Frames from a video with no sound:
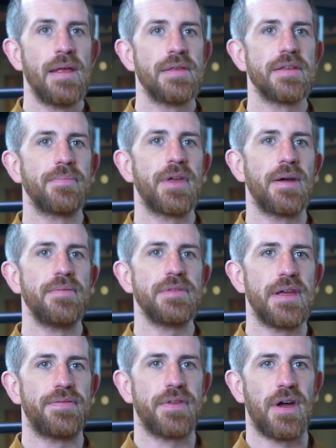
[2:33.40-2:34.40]

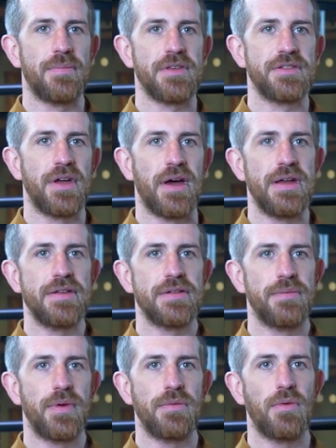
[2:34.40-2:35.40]
Sometimes, if time is tight,
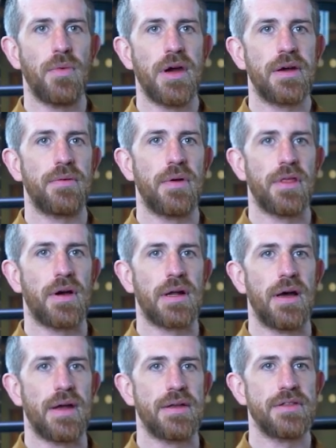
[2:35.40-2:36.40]
we will work with our
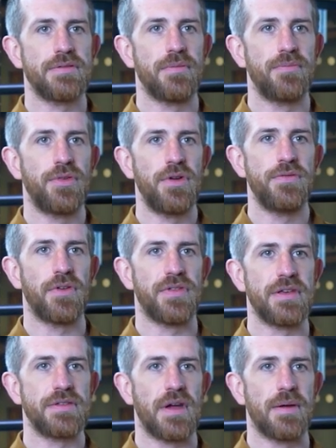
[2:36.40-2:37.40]
clients to improve on
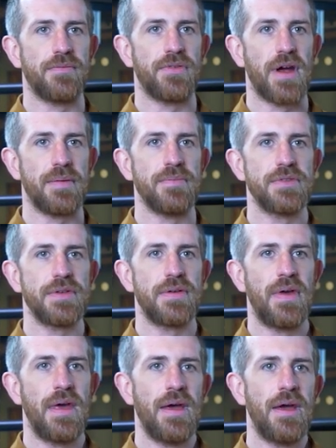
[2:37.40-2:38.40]
these timeframes.
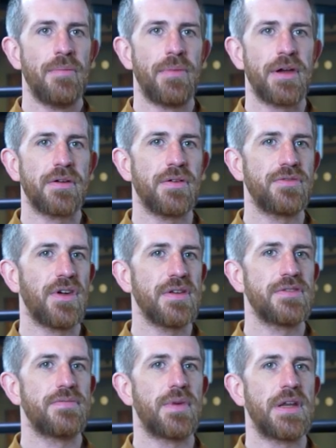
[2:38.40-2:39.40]
By
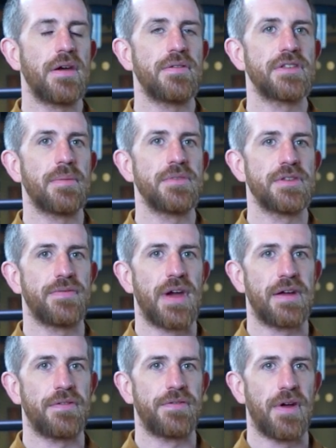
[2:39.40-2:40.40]
contrast, we know some
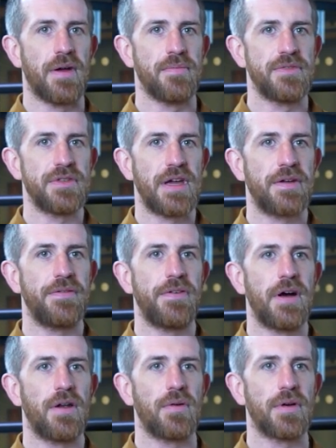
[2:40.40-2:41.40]
surveying firms take
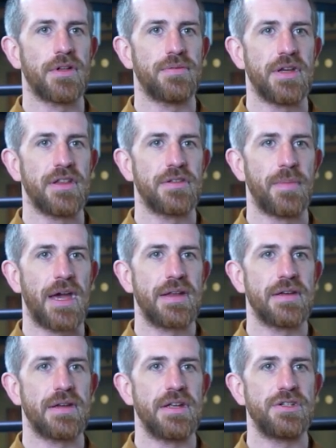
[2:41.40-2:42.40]
far longer to
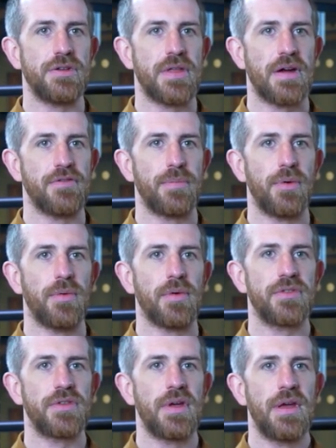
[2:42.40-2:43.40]
inspect and issue their
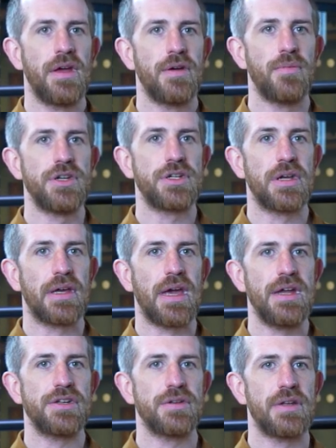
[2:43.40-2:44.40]
reports, which can
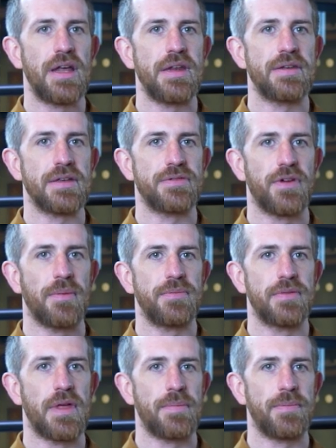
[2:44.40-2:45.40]
occasionally
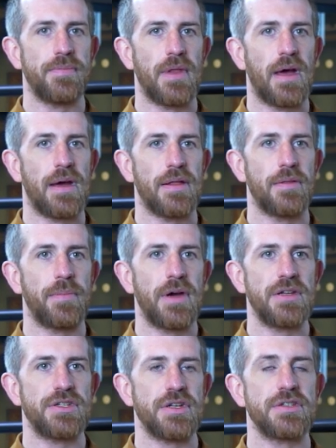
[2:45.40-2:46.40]
disrupt the
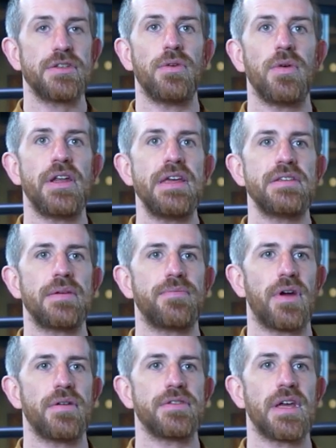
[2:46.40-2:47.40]
purchase or leasing
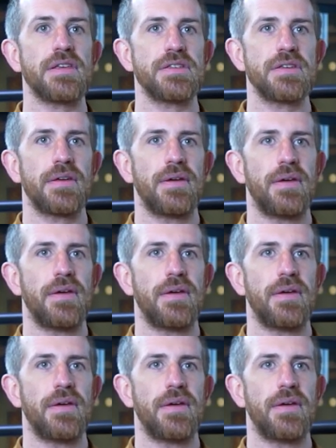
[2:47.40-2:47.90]
process.